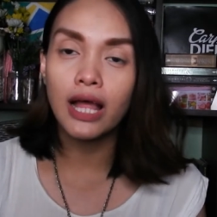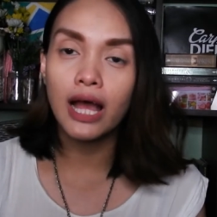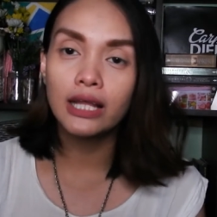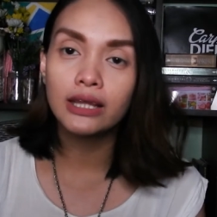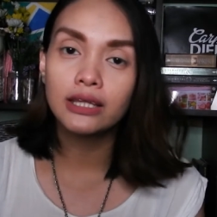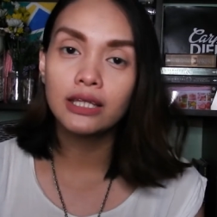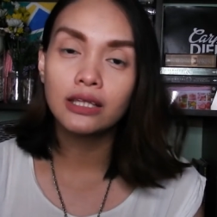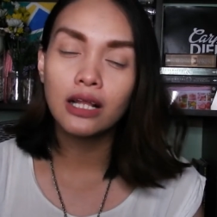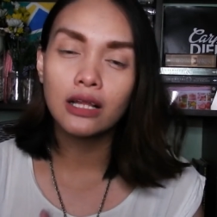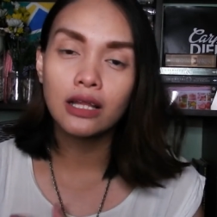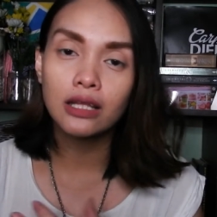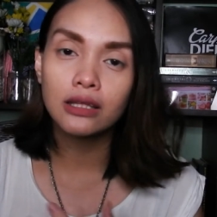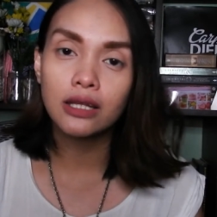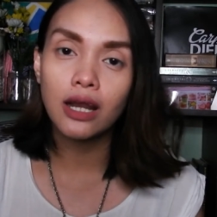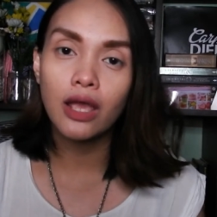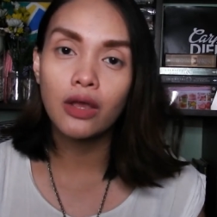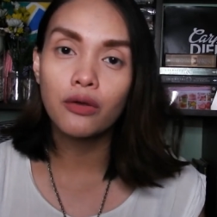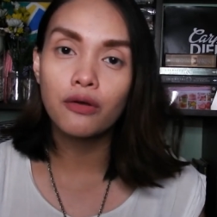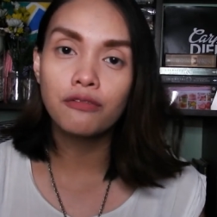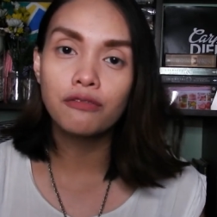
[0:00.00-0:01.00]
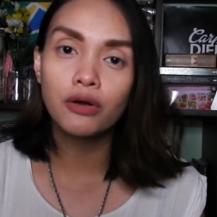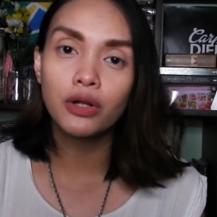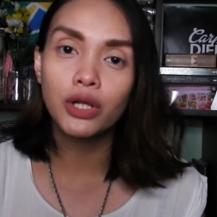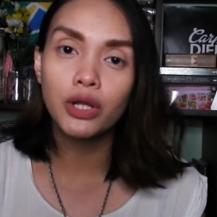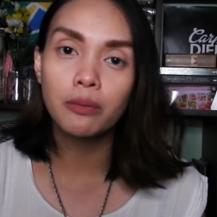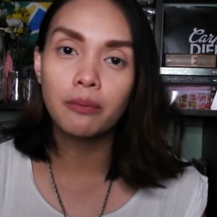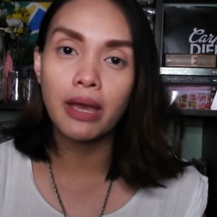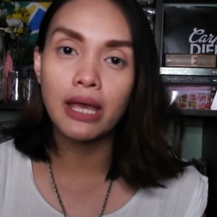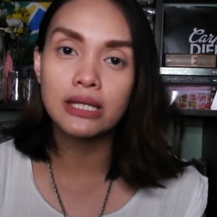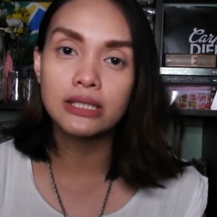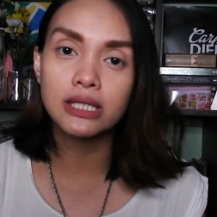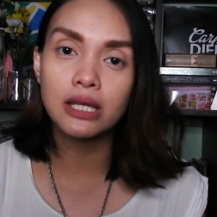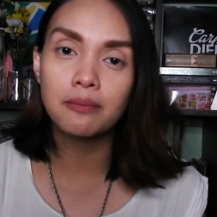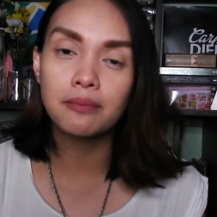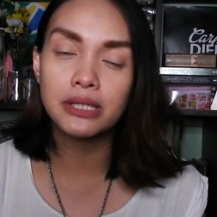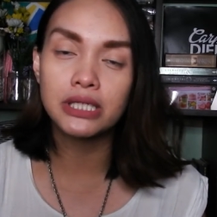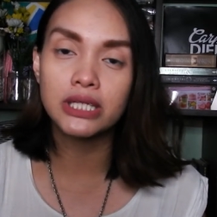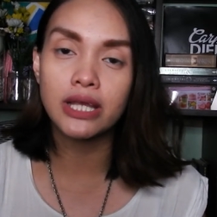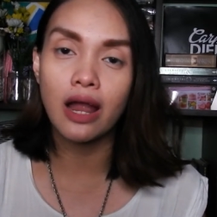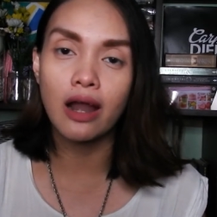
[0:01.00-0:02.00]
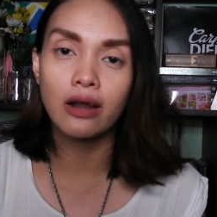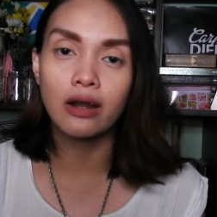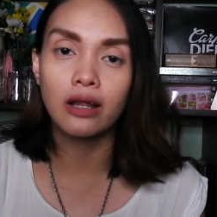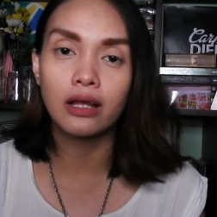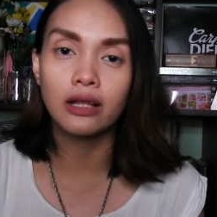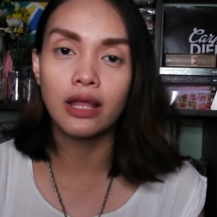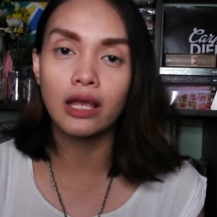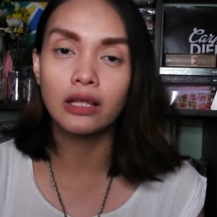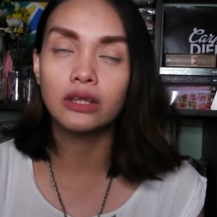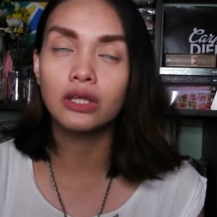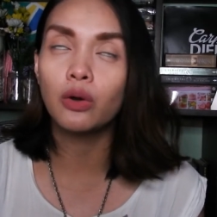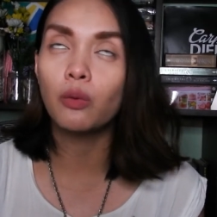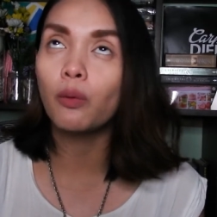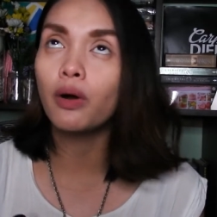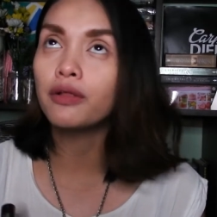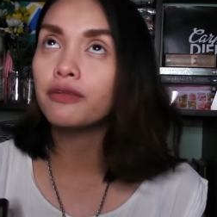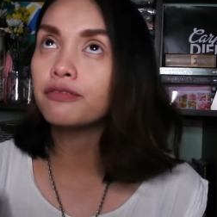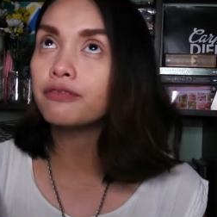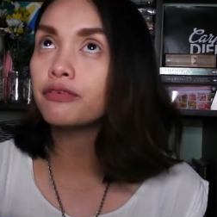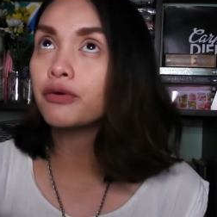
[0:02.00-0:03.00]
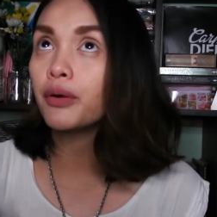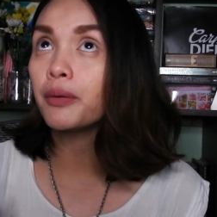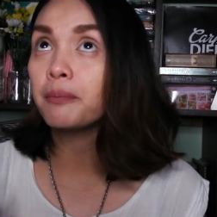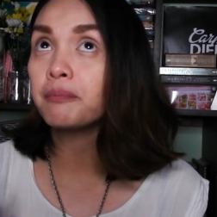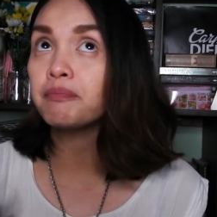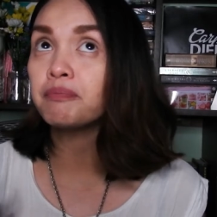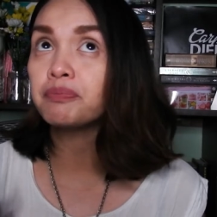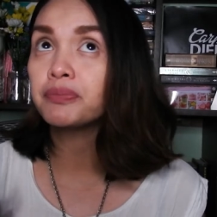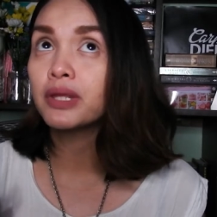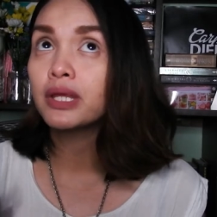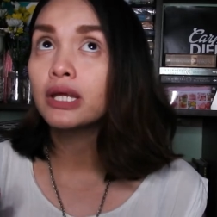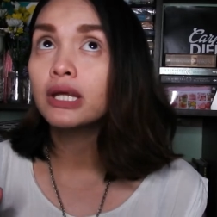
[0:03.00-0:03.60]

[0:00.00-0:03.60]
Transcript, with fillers: lahat ng natatry kong volumizing mascara, like the one from